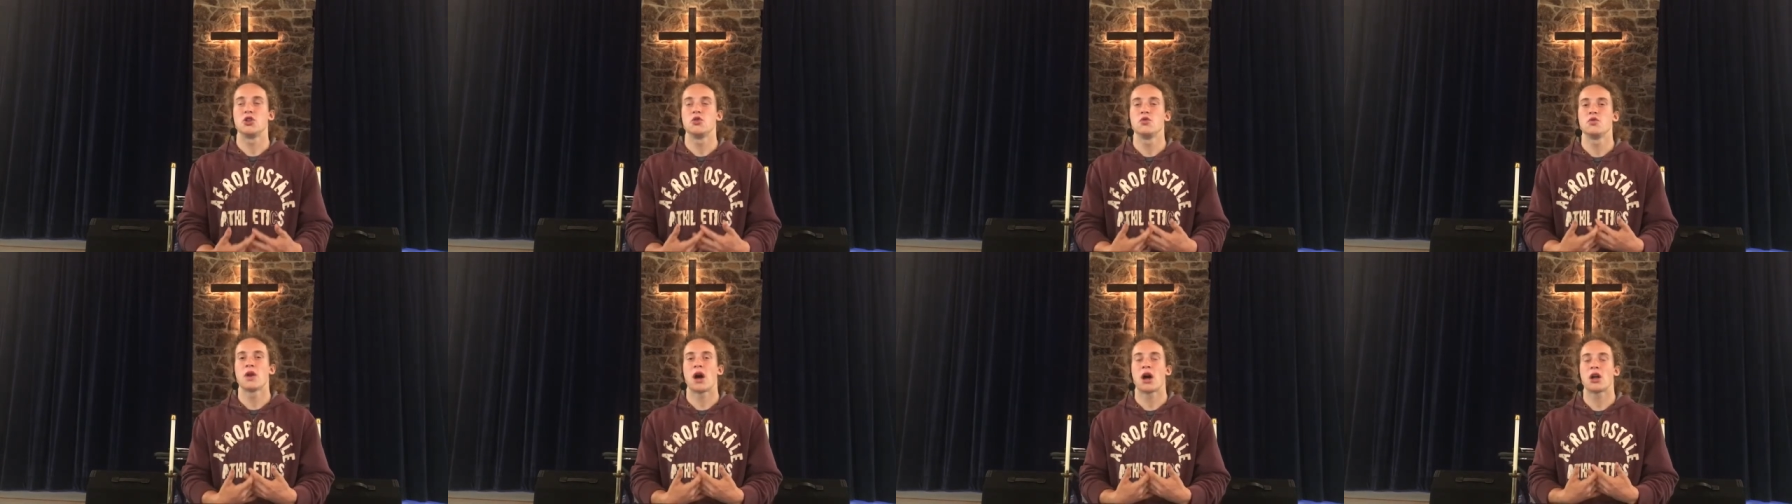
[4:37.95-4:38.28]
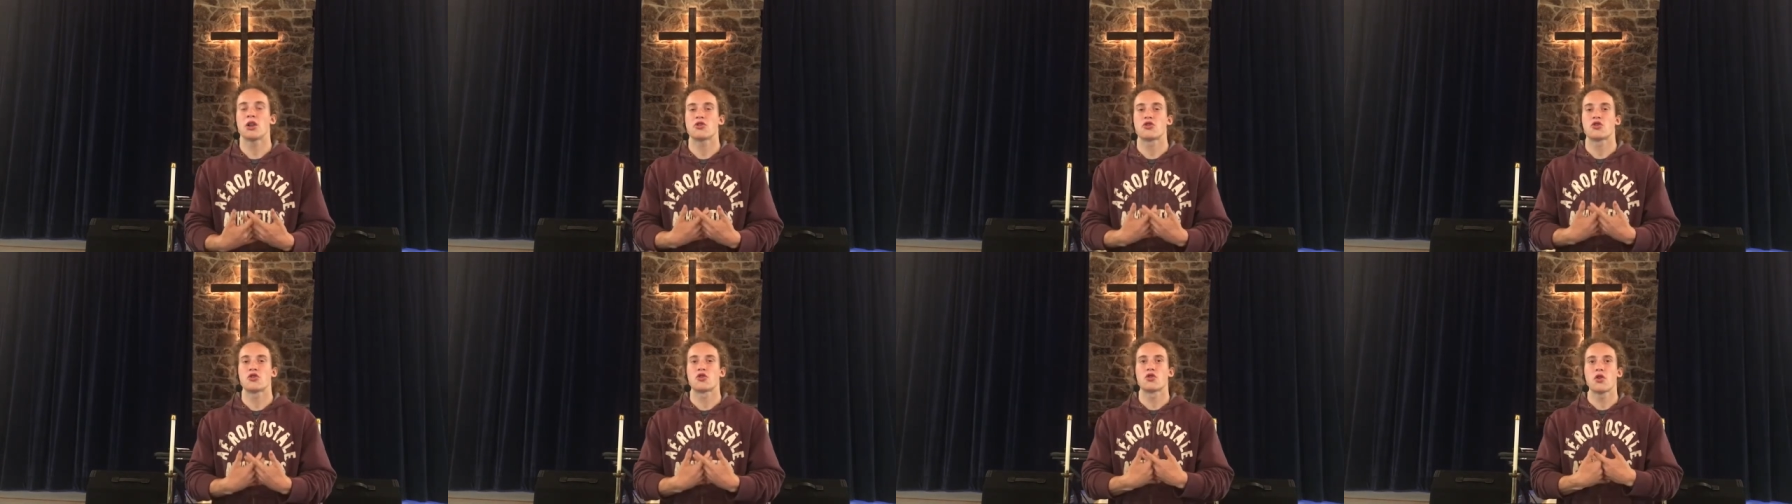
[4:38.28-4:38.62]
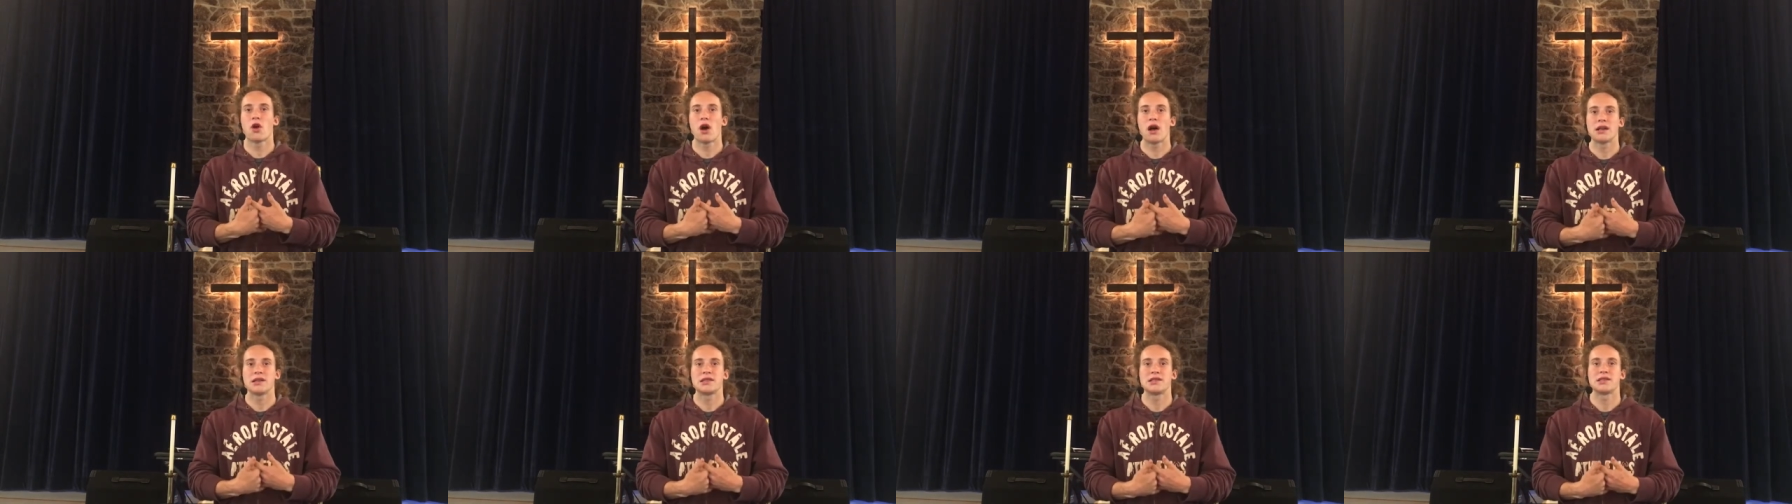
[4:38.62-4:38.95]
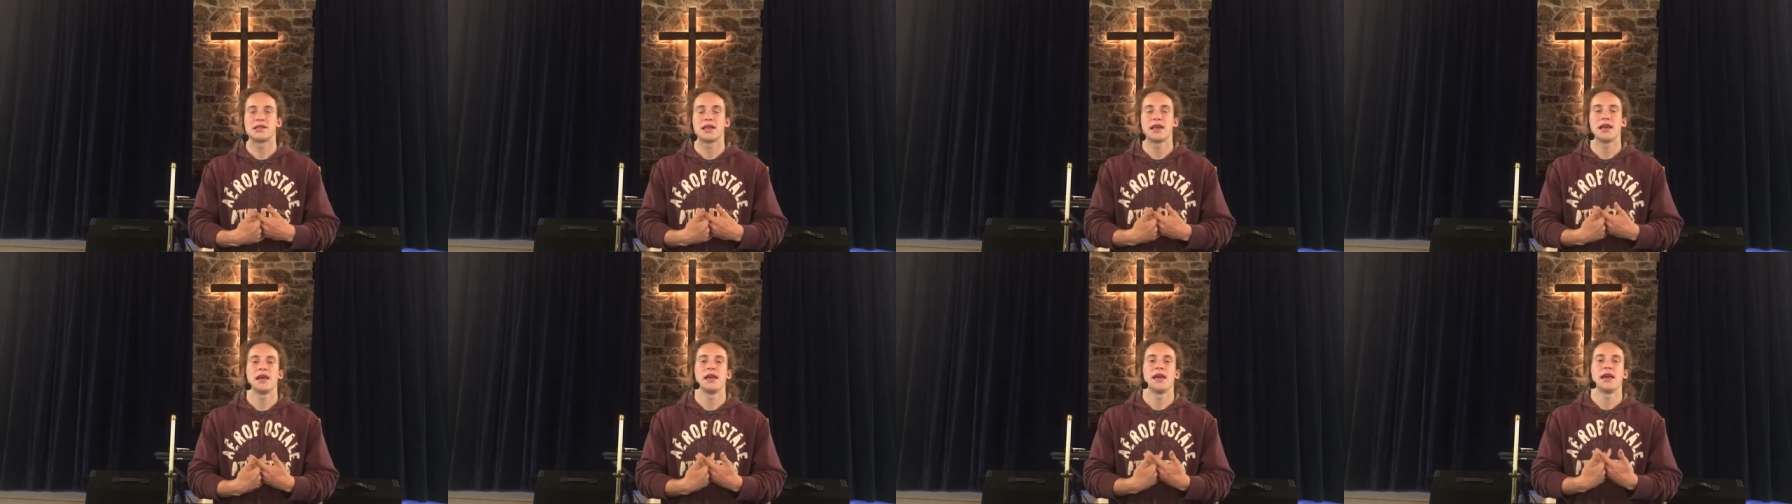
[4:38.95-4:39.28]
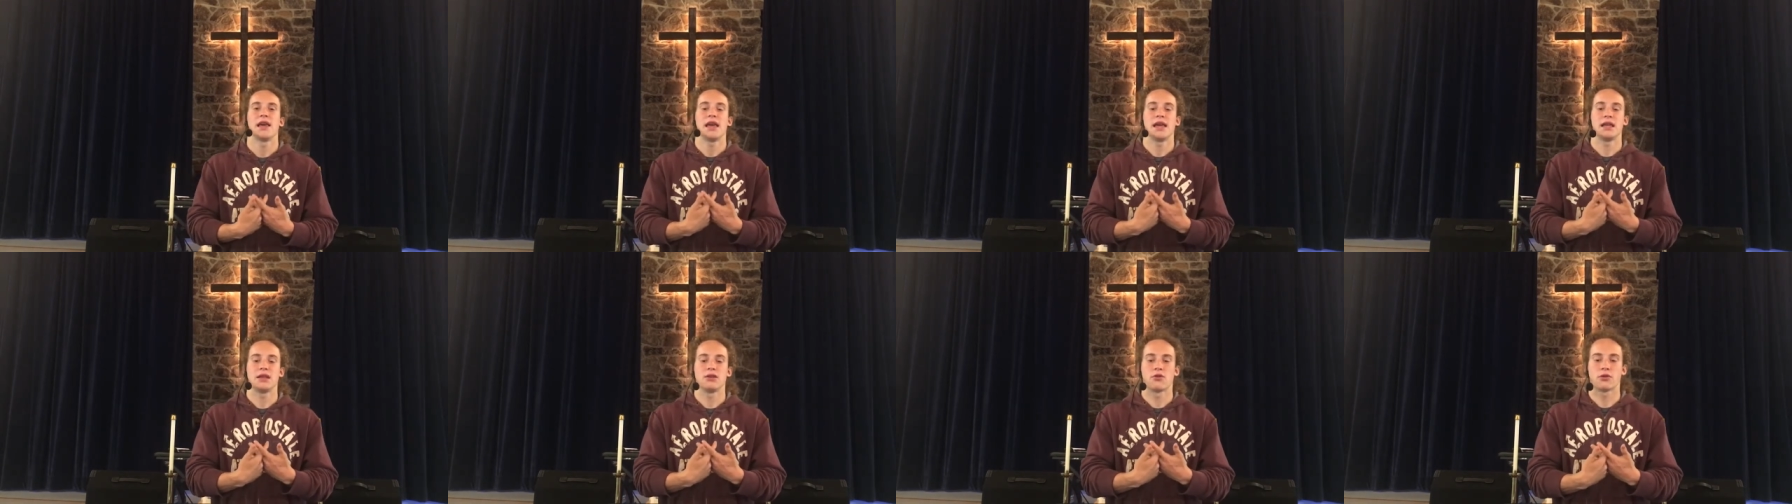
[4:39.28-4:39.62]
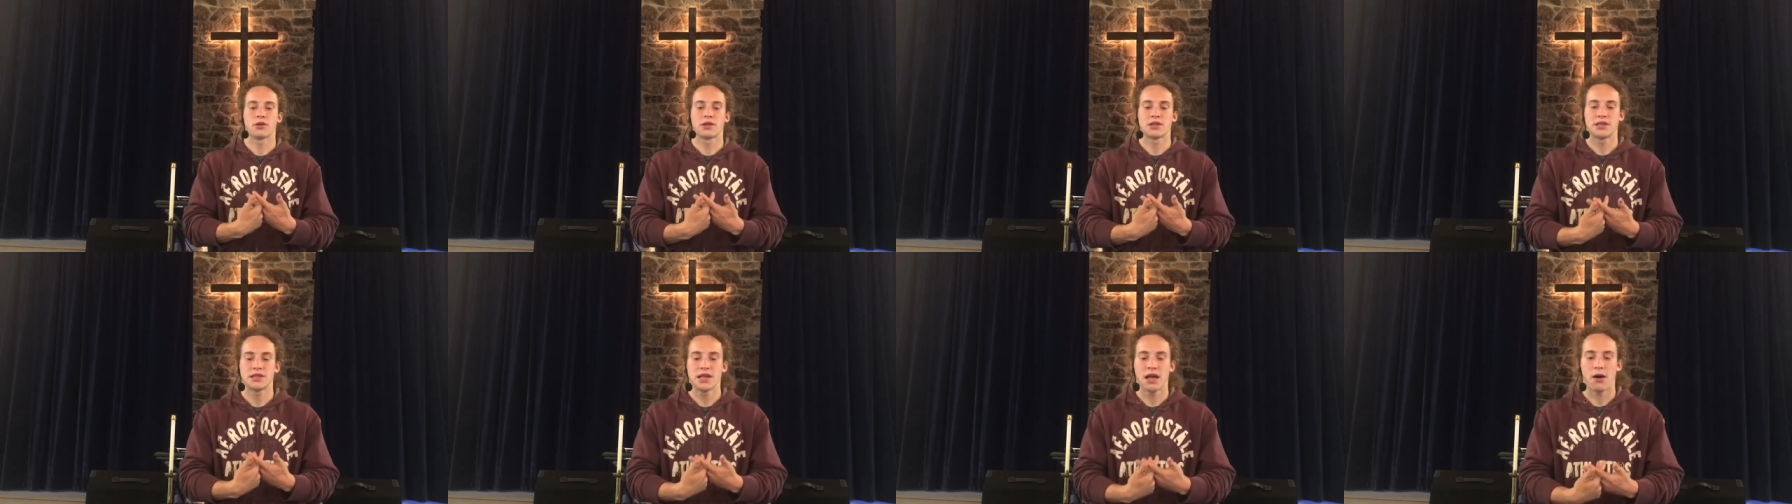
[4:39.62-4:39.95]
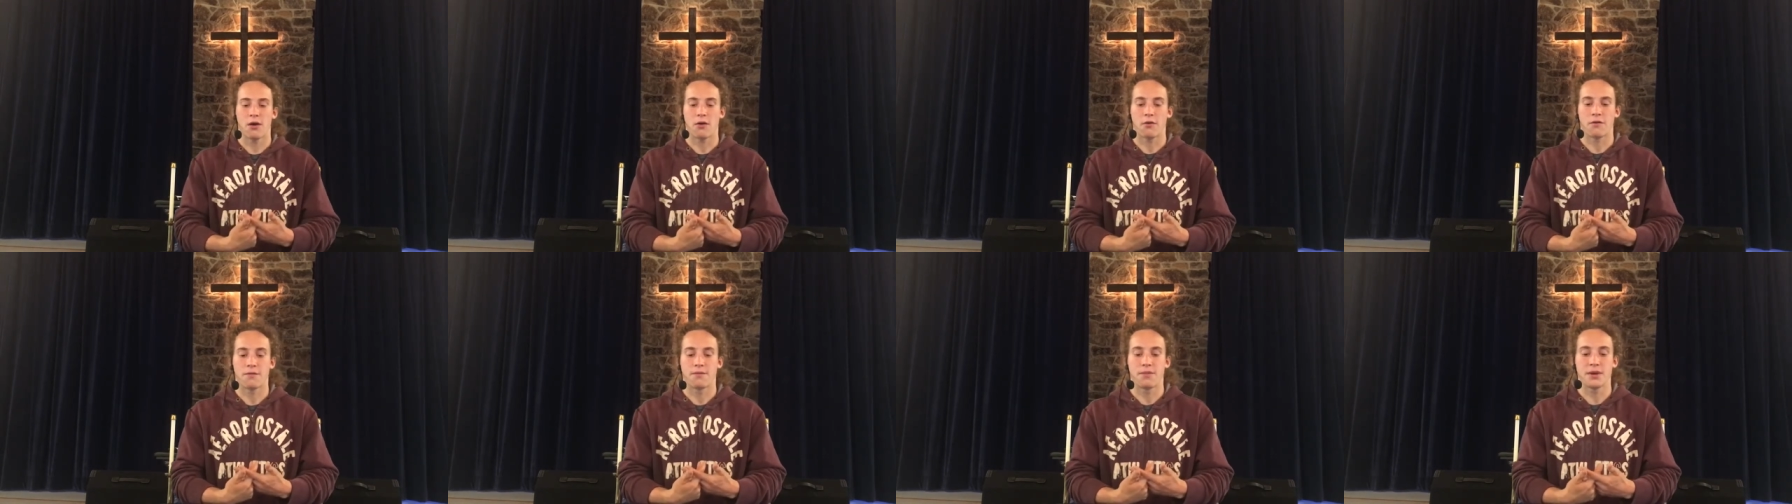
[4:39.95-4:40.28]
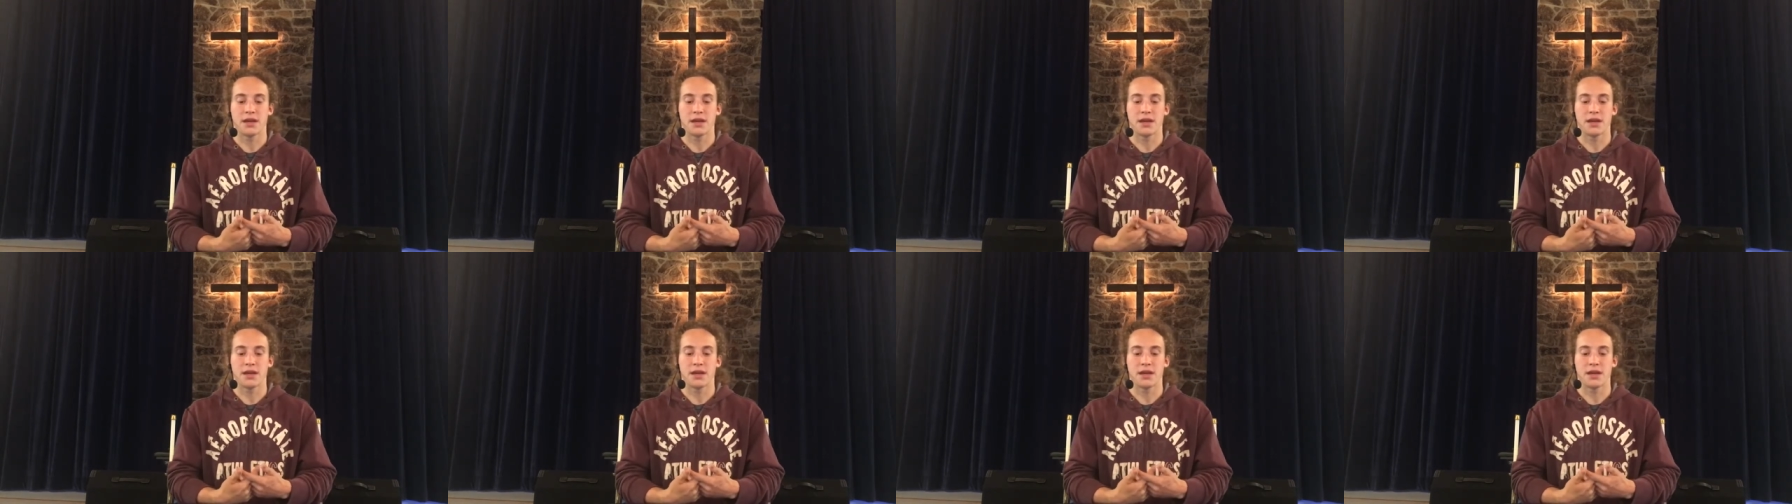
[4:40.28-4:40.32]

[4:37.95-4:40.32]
Do not trust in yourself.